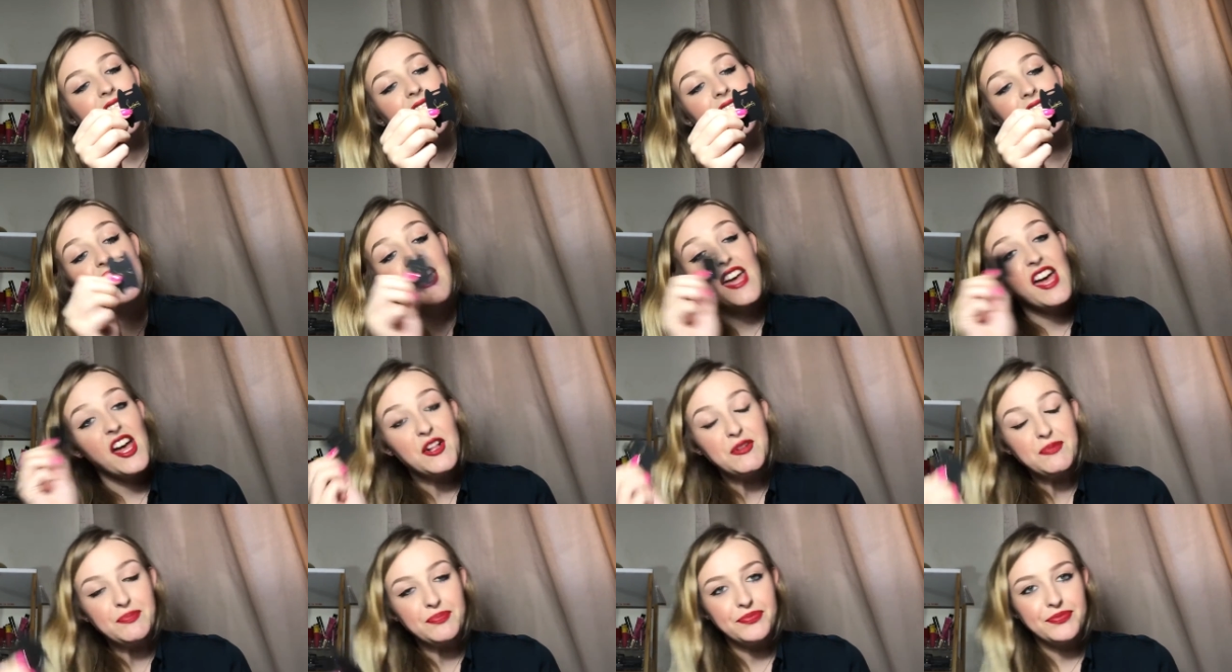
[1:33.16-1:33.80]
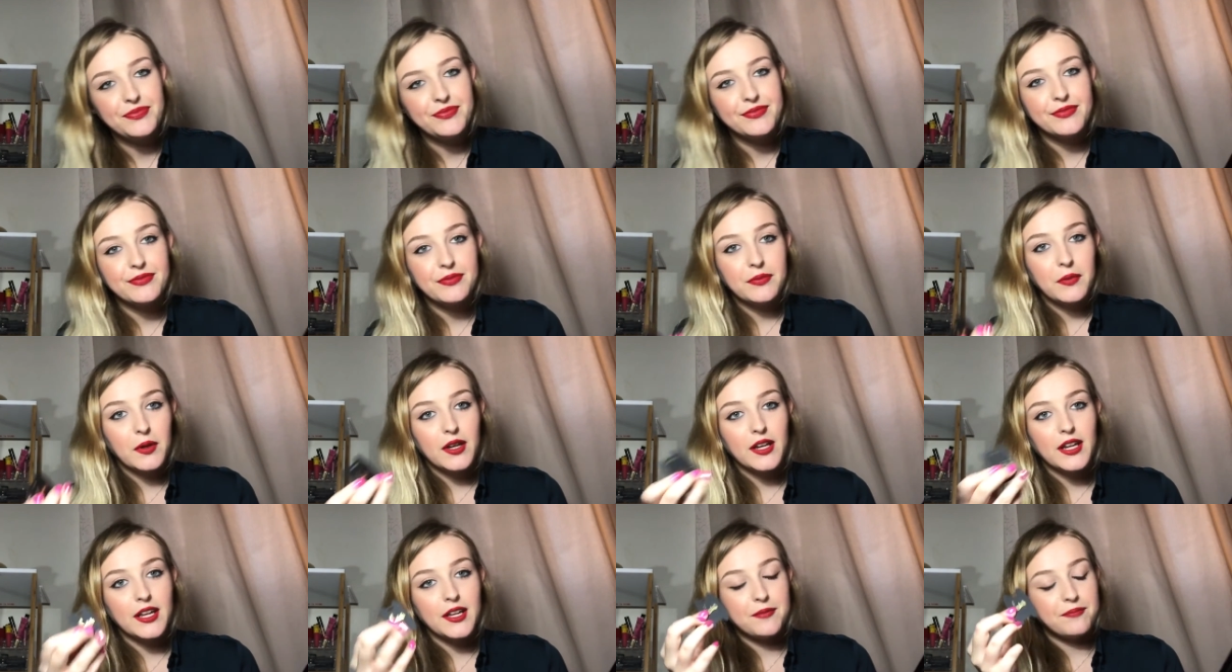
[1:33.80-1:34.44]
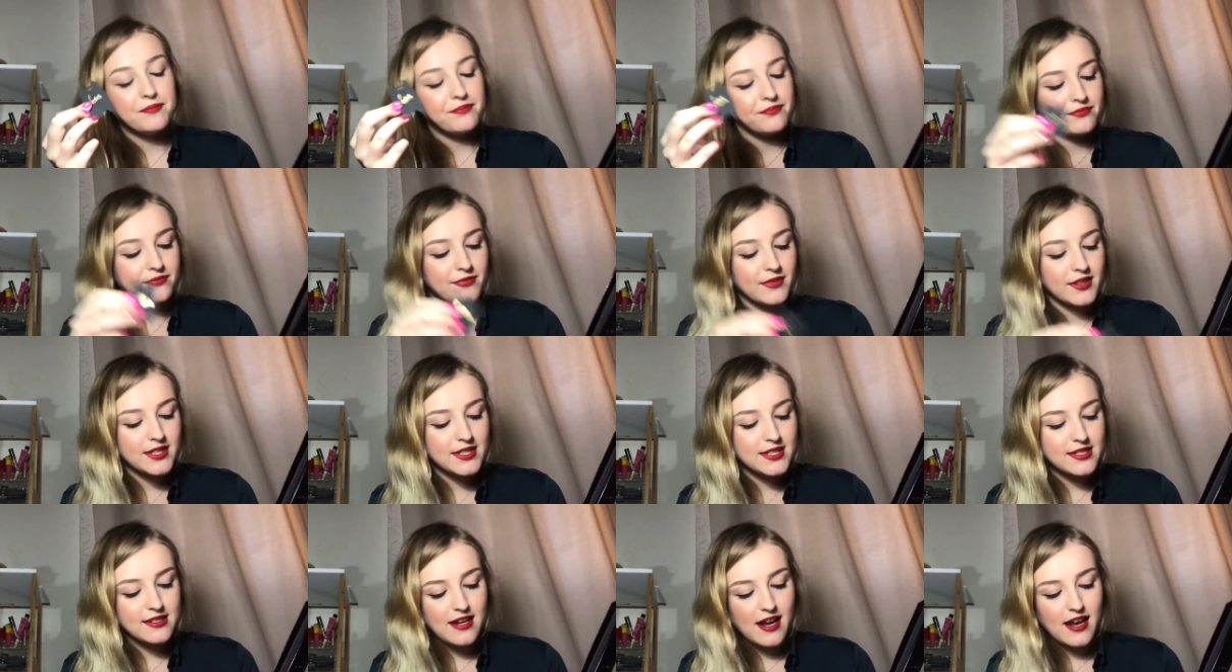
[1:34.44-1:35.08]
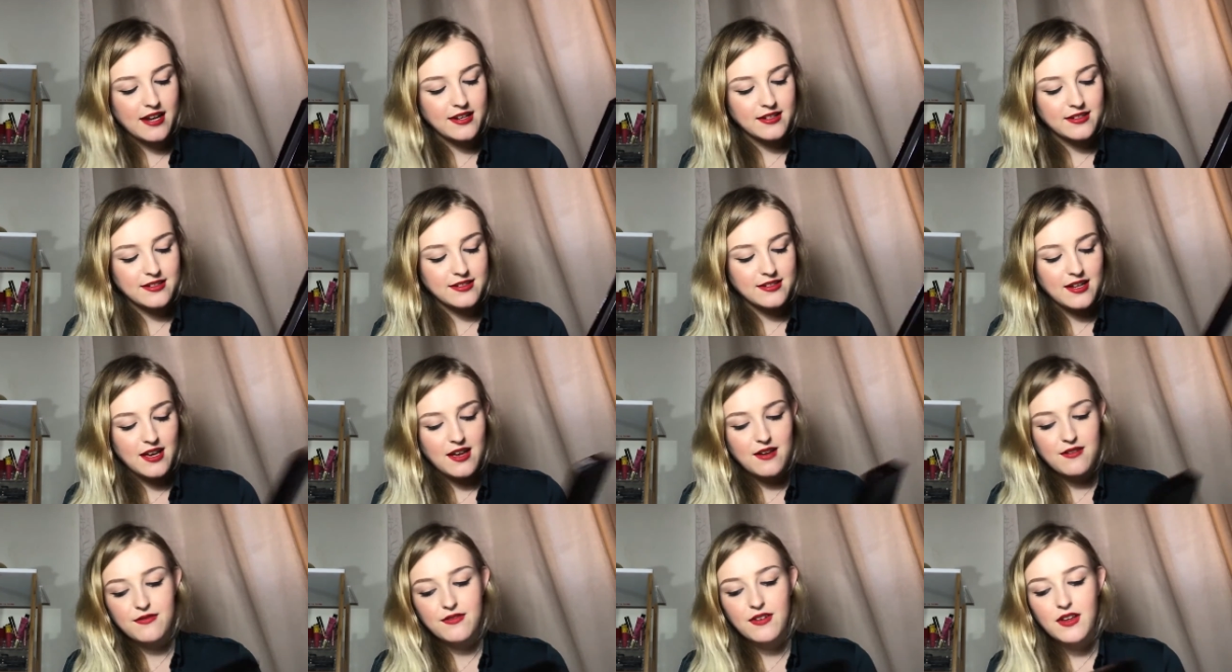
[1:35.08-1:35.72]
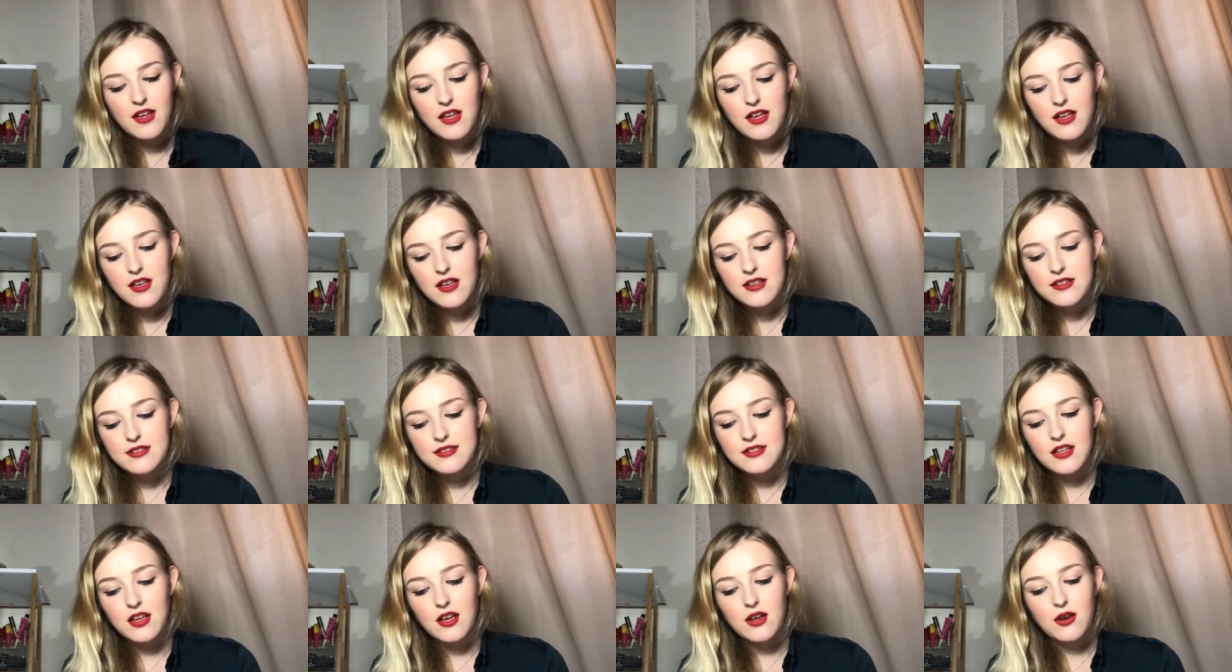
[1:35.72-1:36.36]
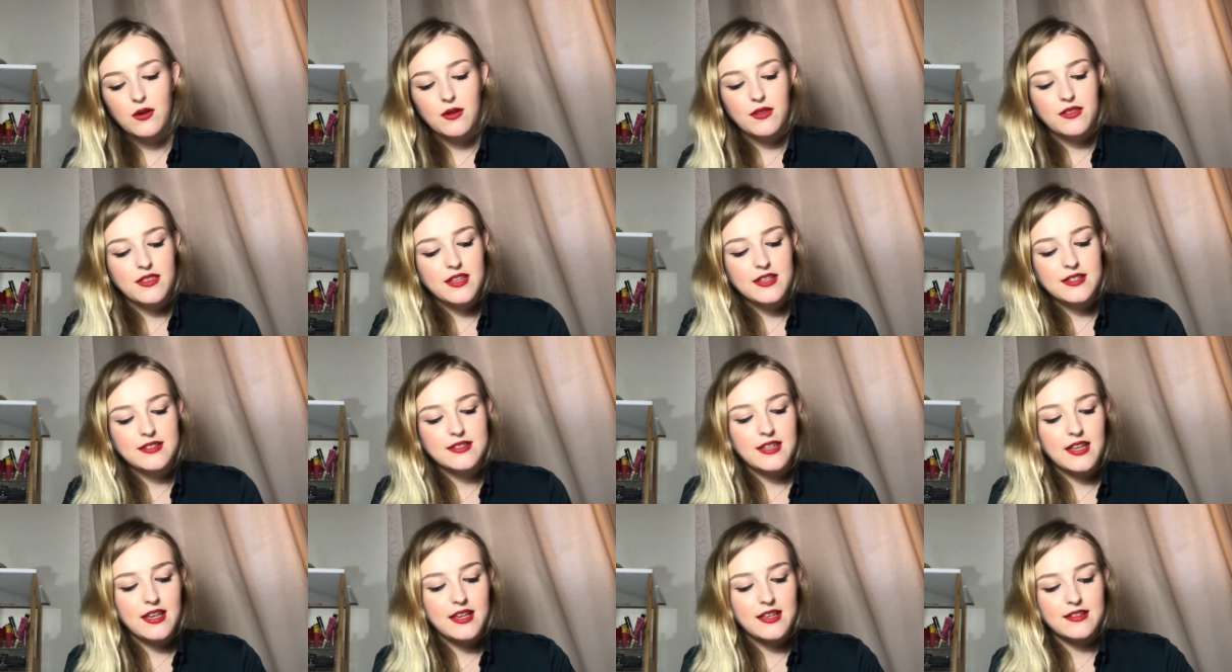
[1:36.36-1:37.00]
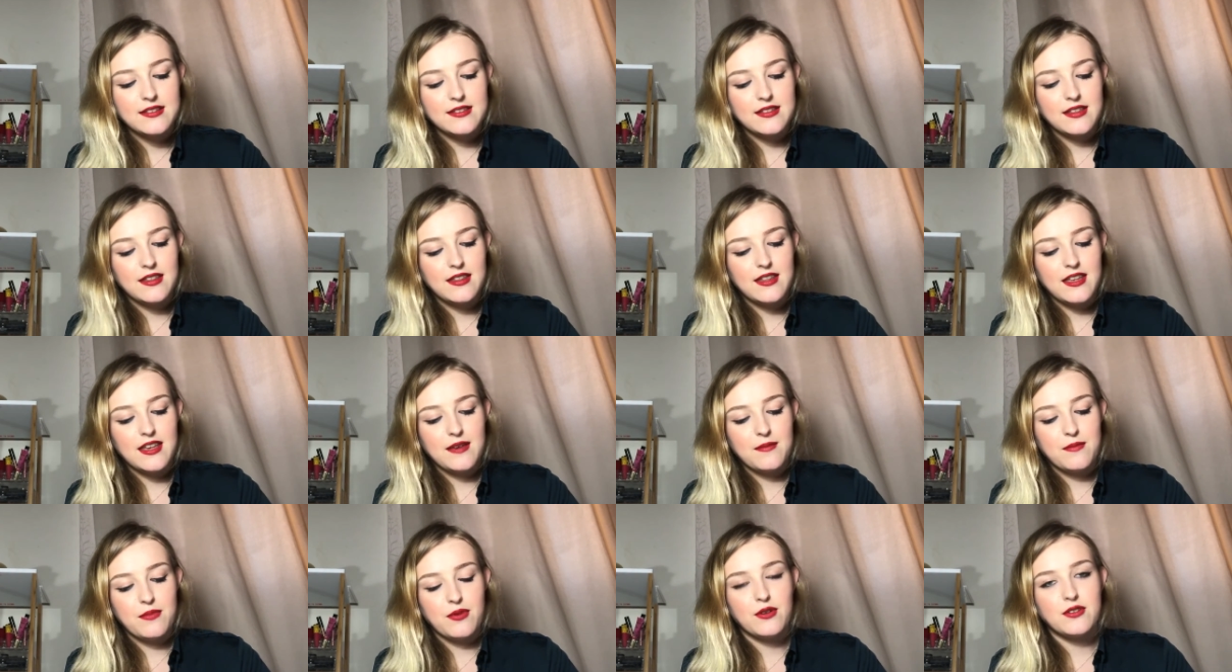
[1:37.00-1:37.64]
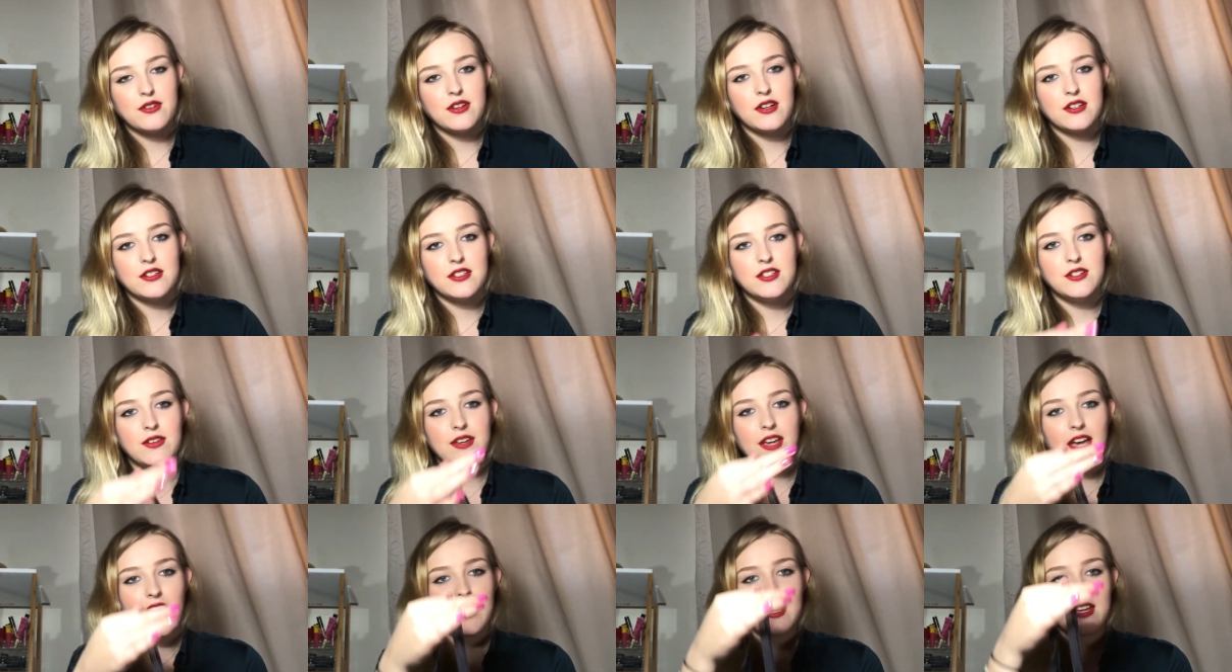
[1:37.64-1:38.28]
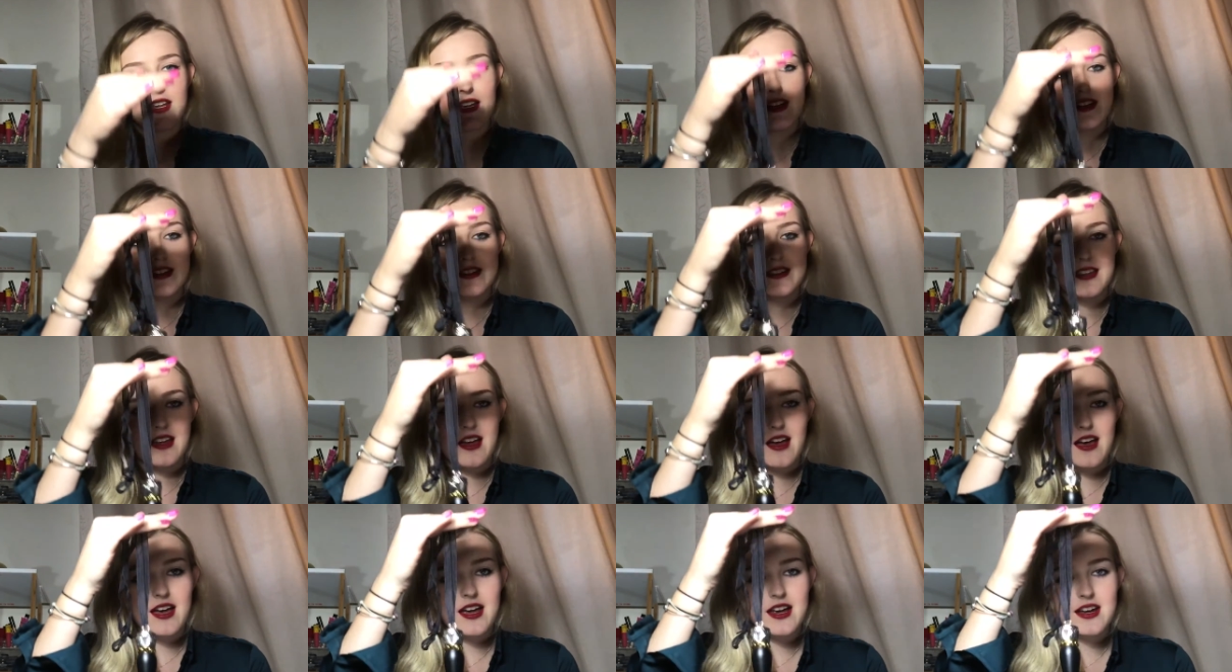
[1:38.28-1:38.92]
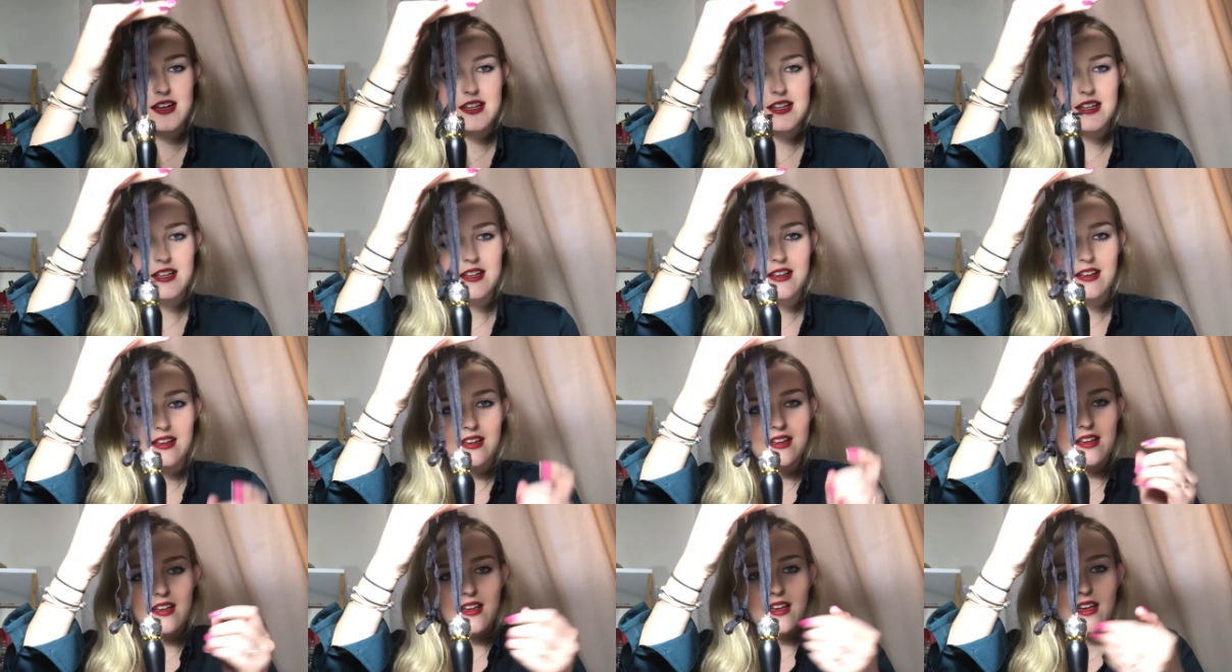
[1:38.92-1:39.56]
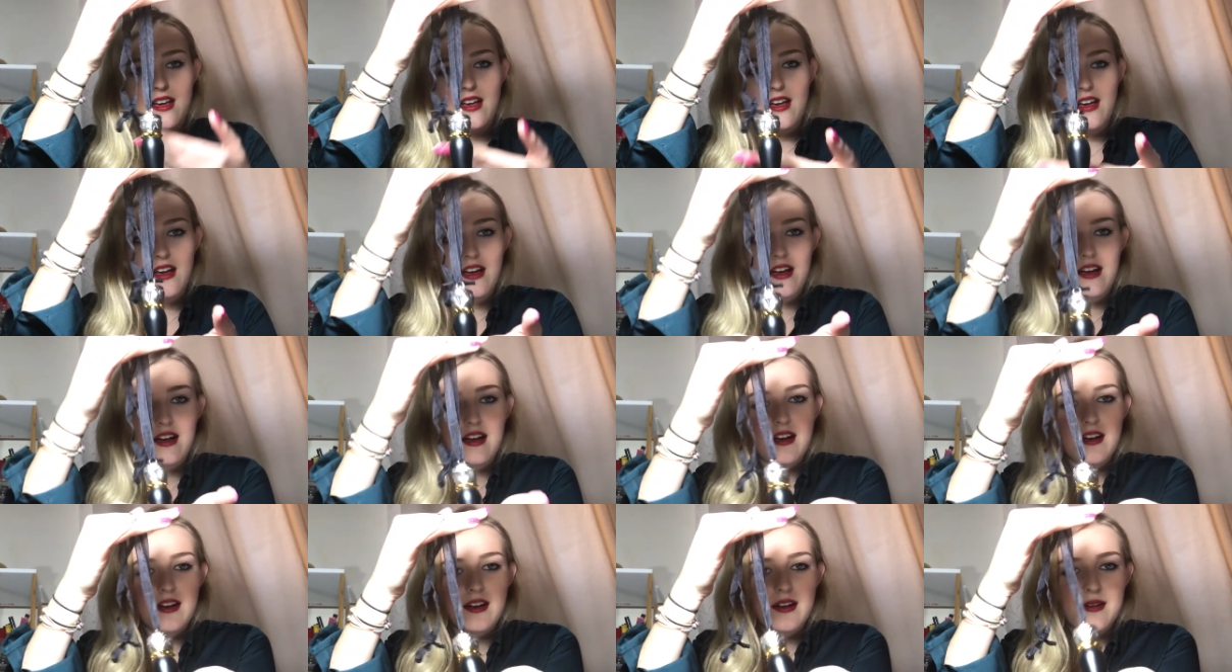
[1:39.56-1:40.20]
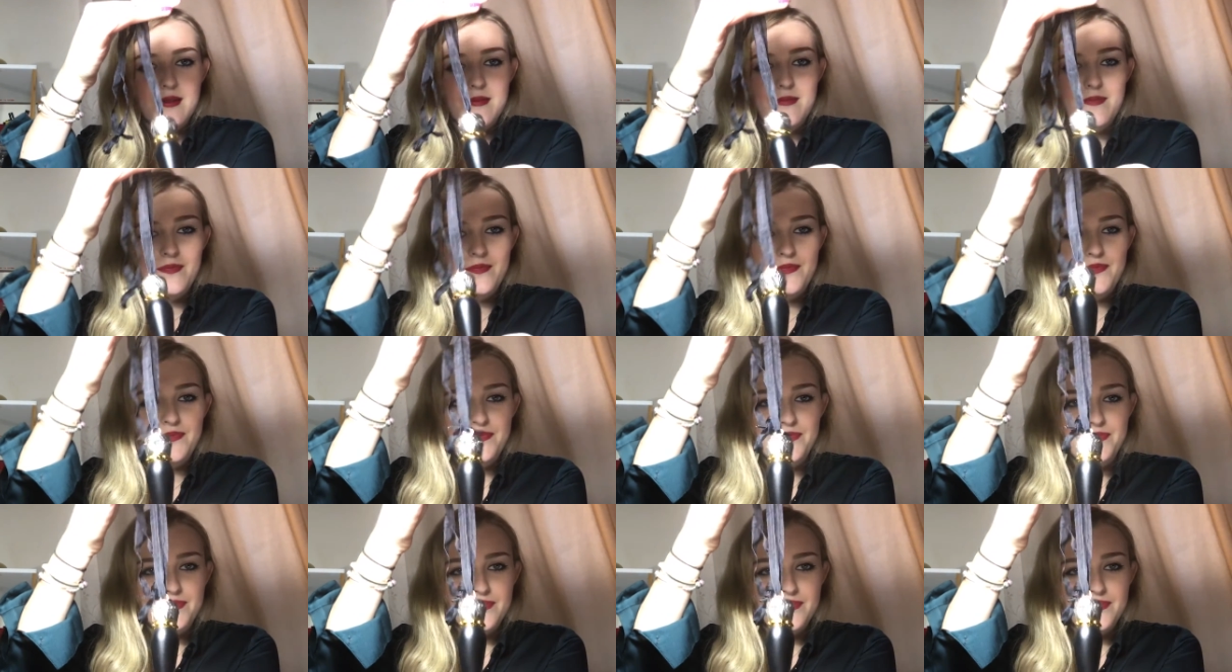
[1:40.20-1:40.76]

and yeah, pretty standard stuff. So this is the product you get inside. Um,